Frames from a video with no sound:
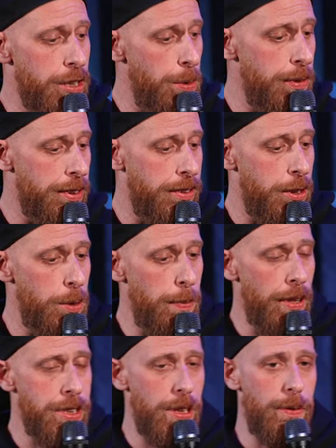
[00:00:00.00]
she was too
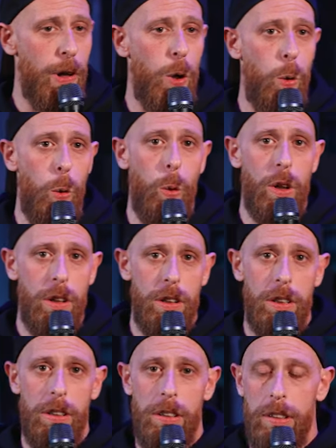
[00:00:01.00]
much of a whore.